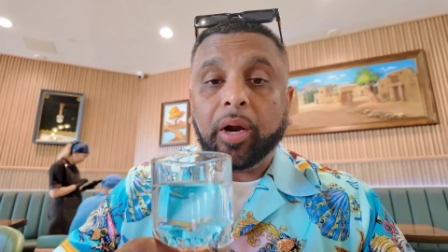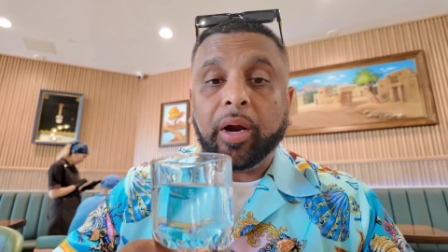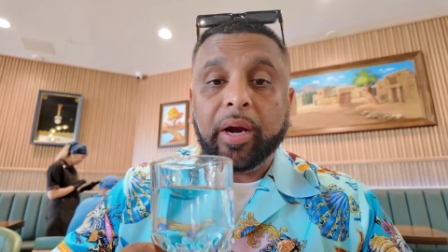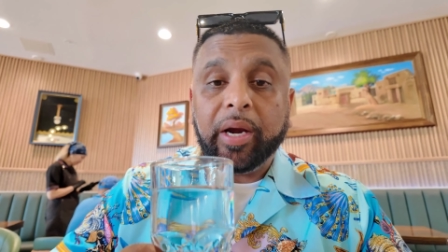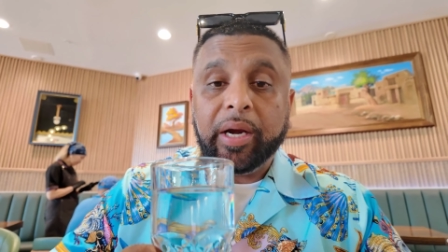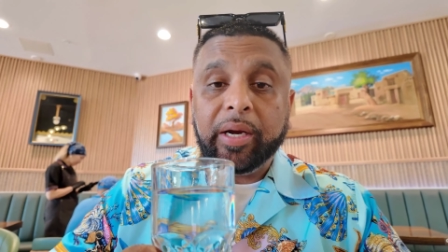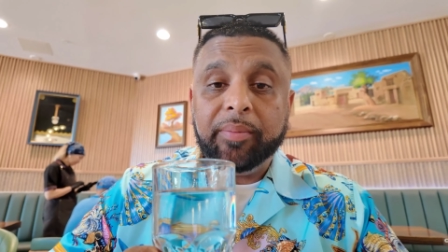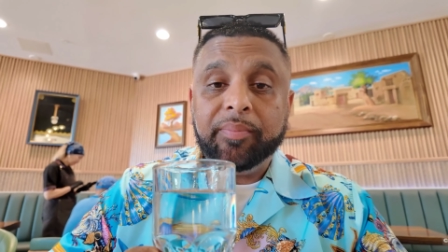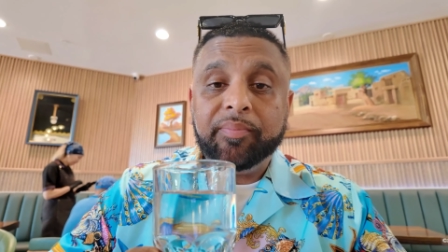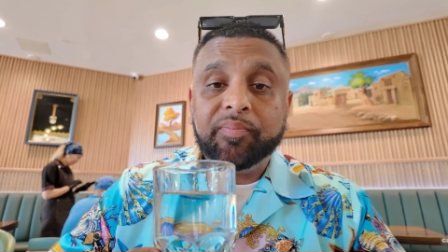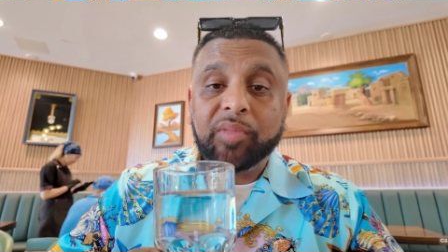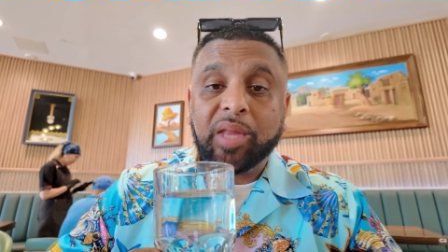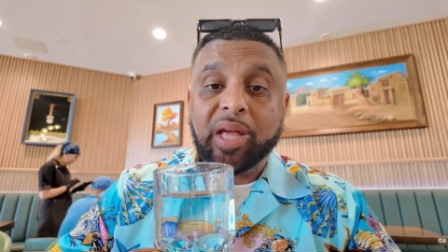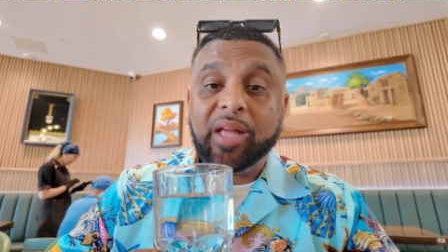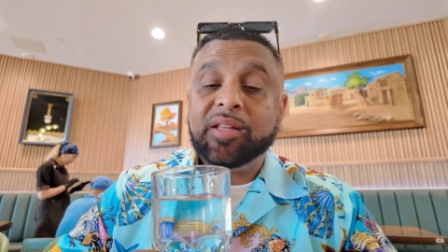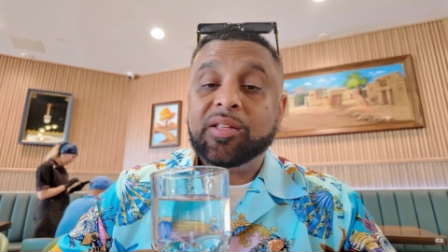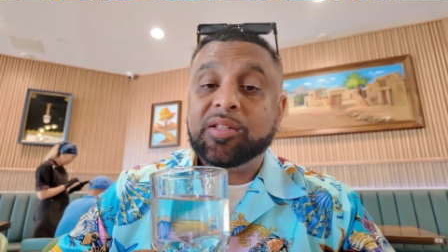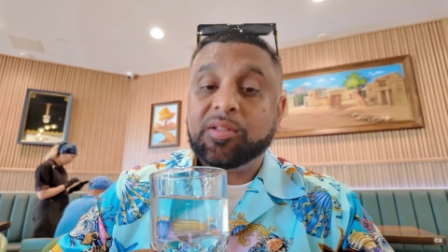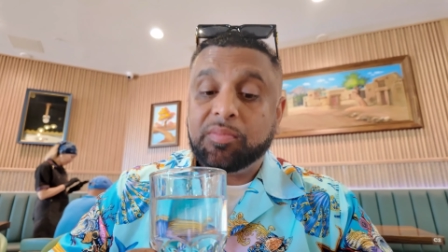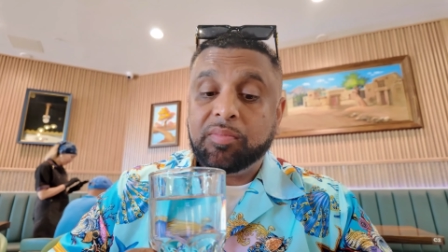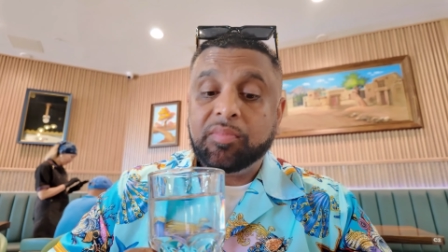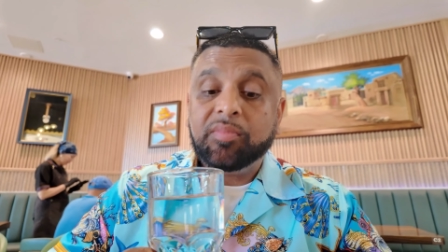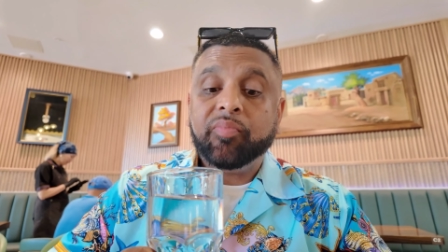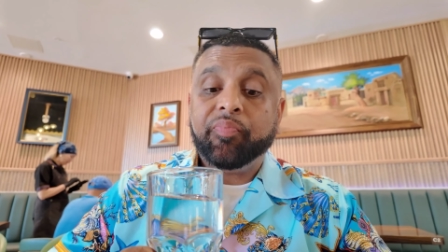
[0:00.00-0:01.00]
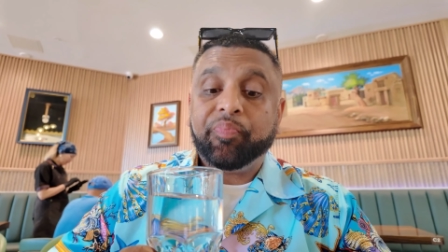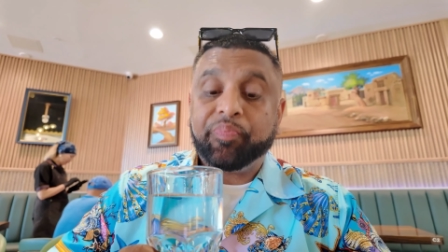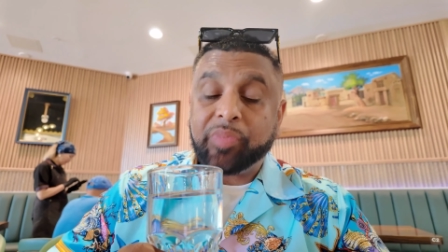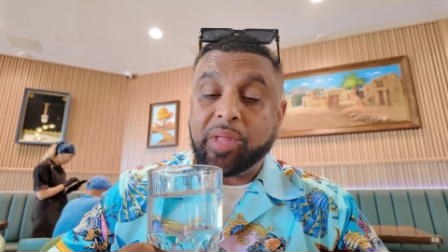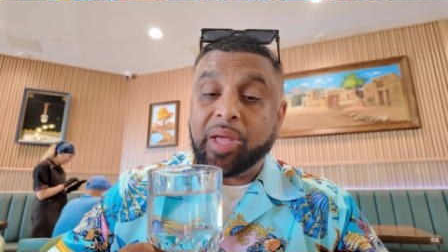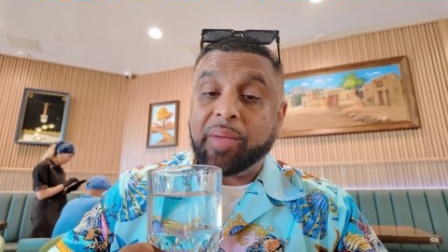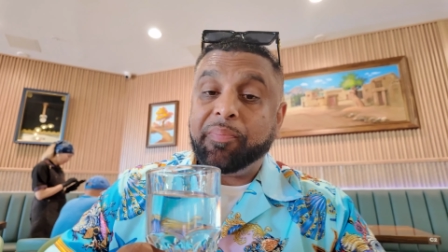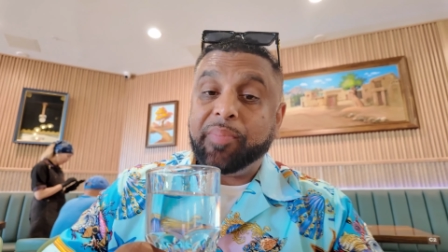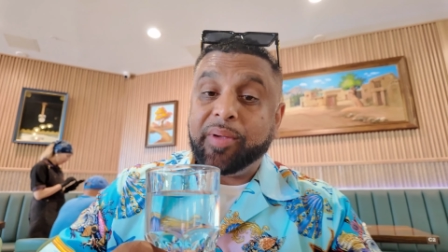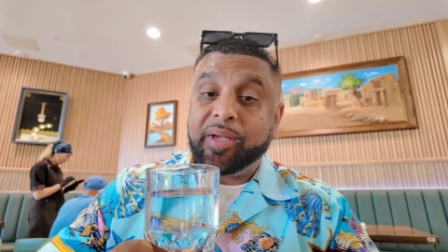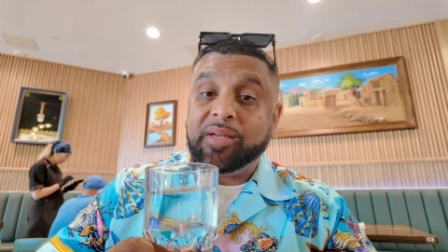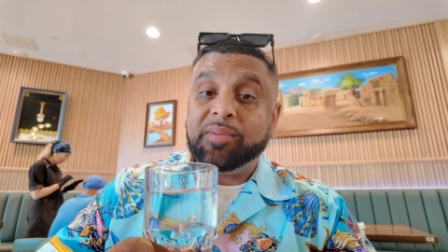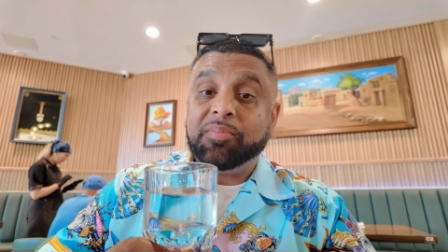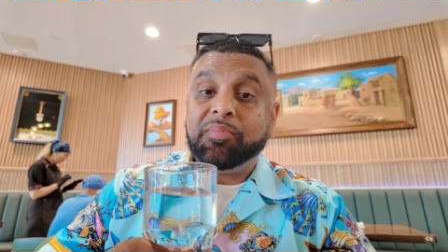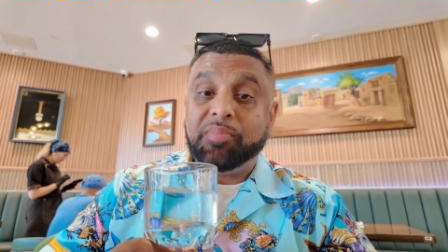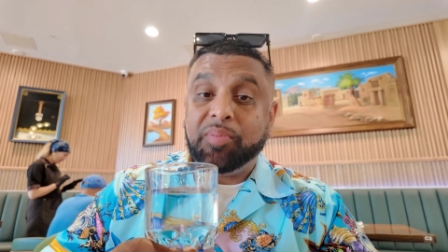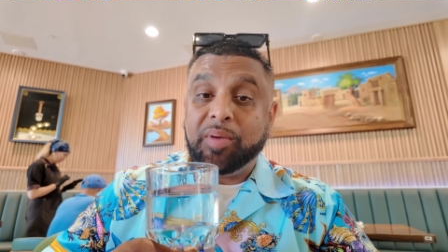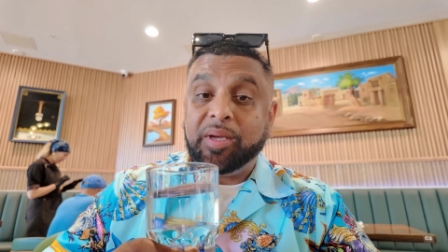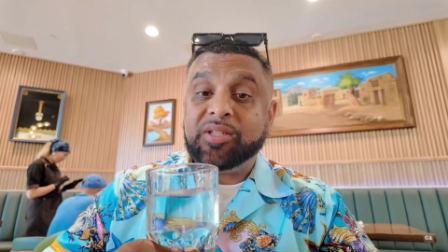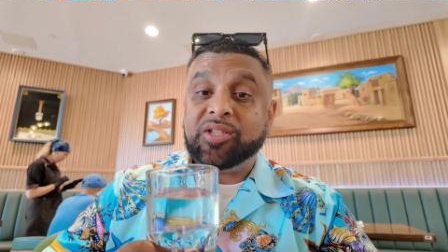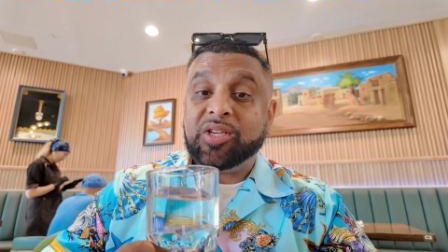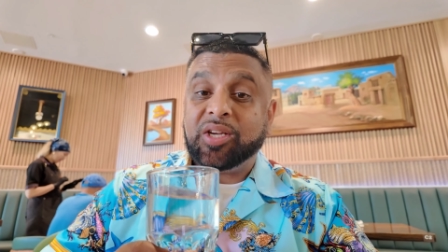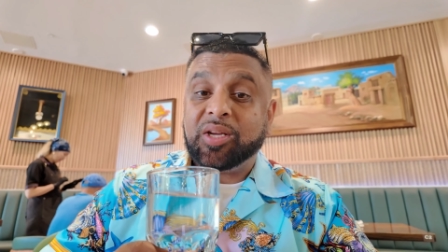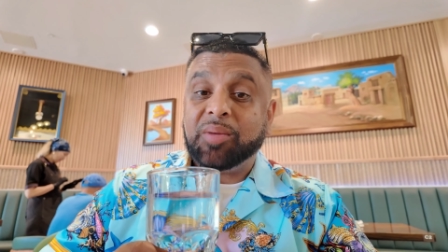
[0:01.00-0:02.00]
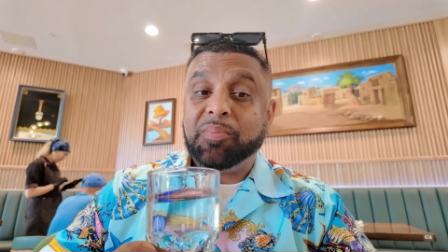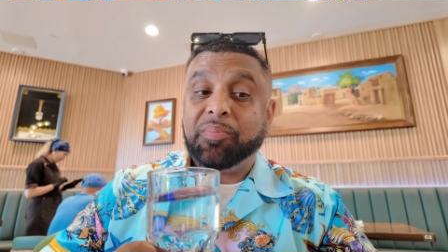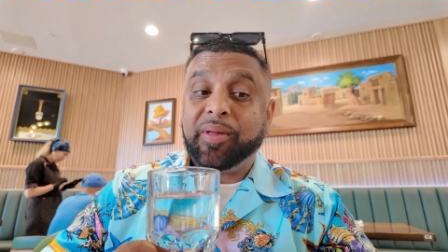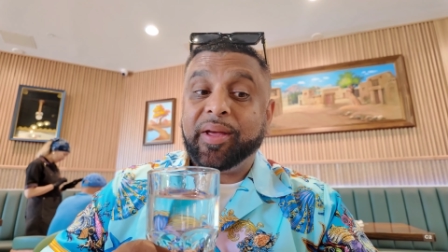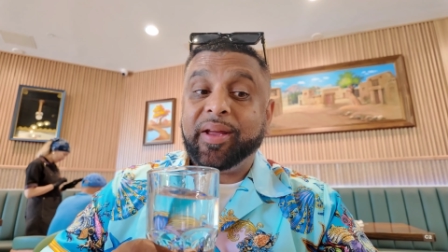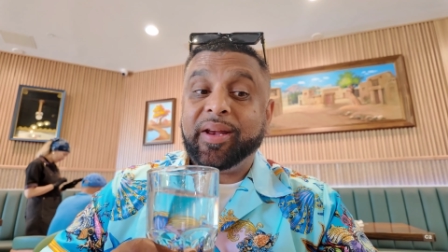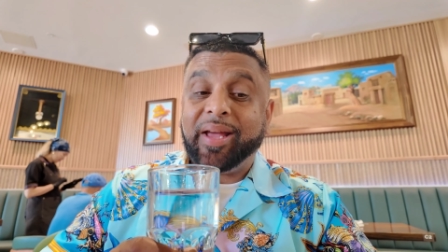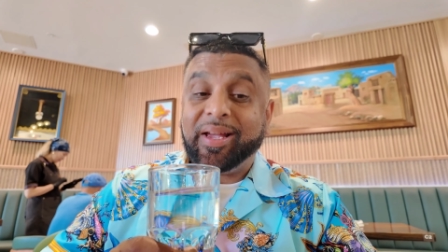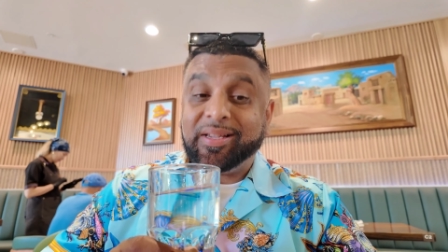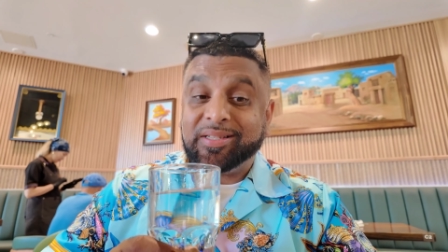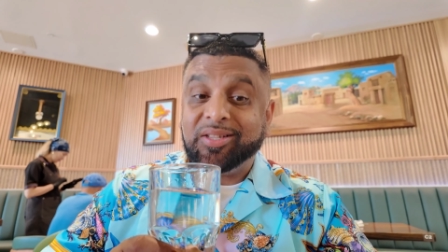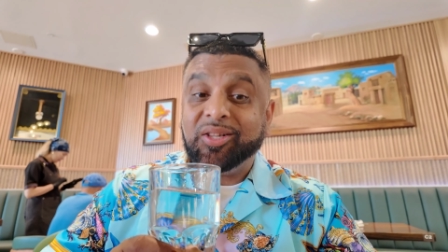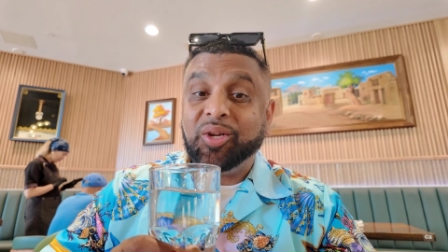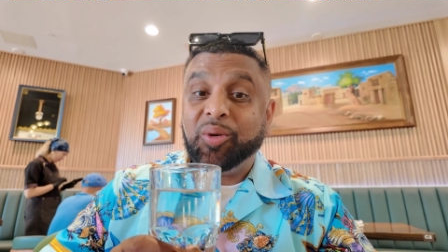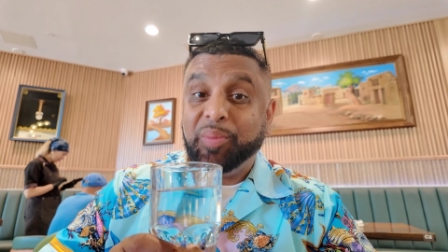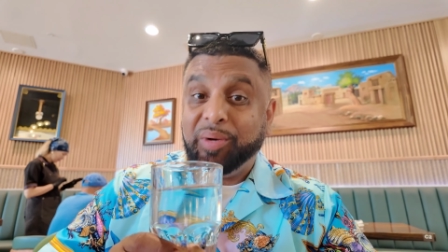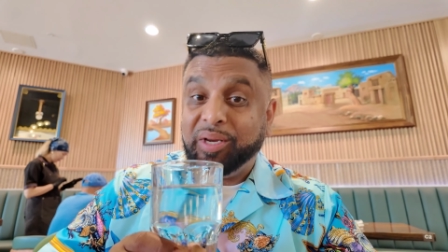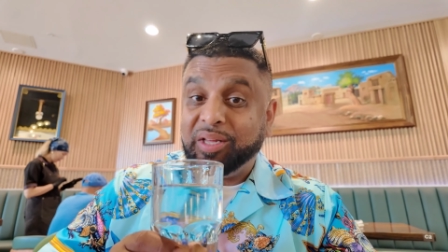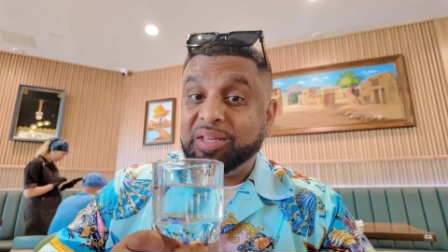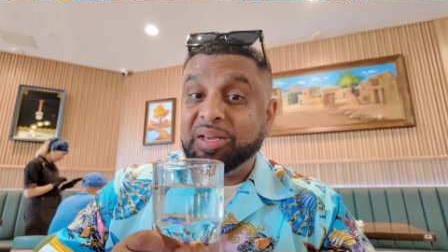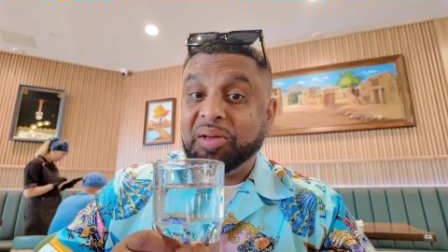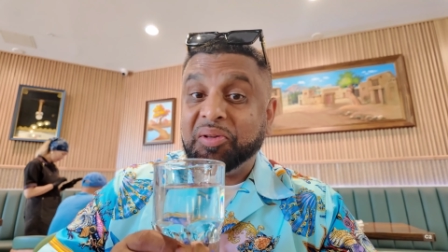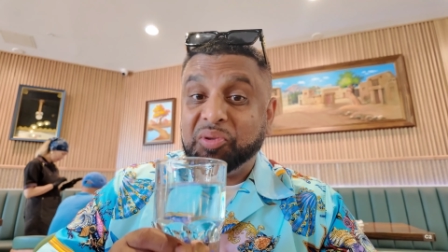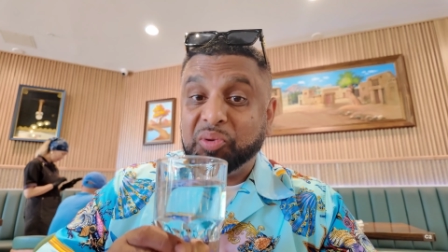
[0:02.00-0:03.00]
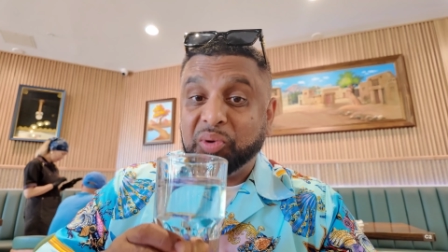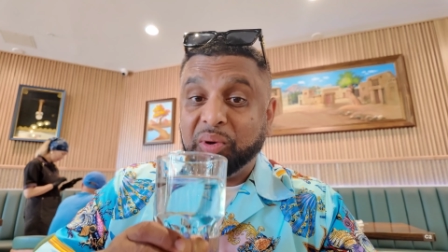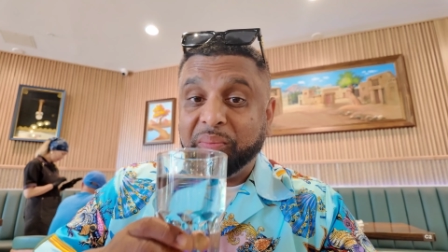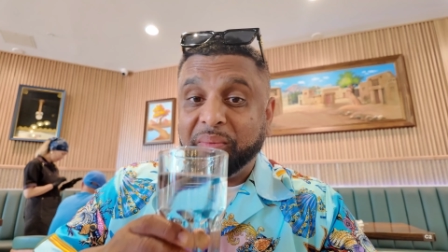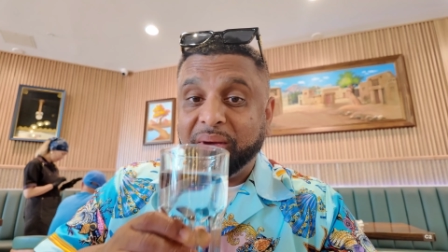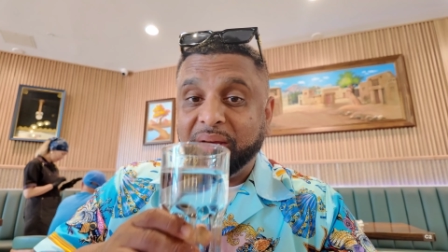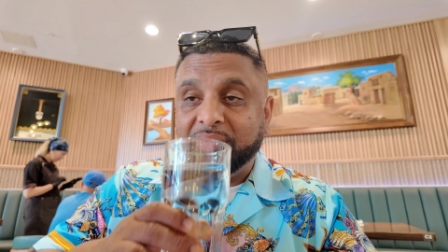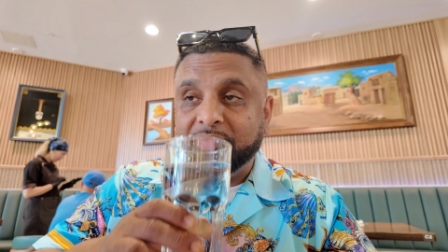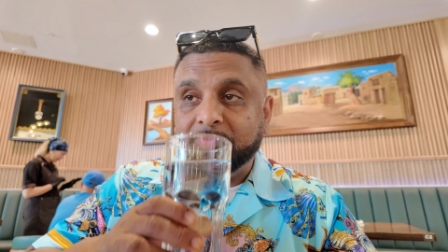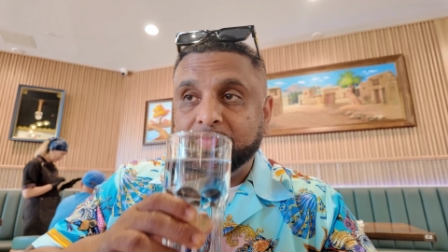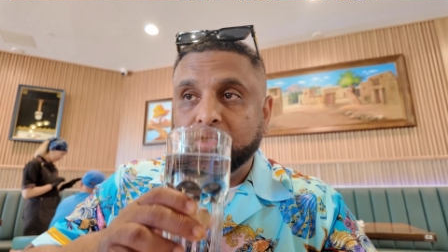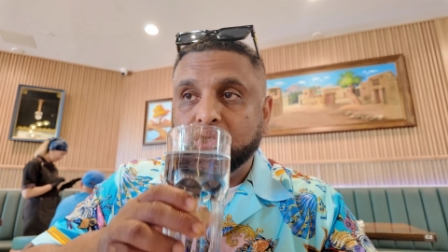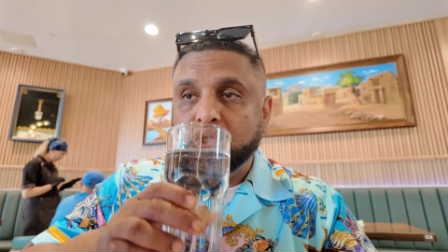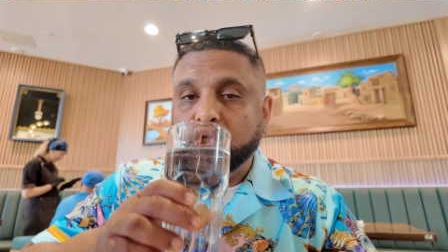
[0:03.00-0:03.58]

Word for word: All right, that, that big big chicken plate has a little bit of kick to it, man.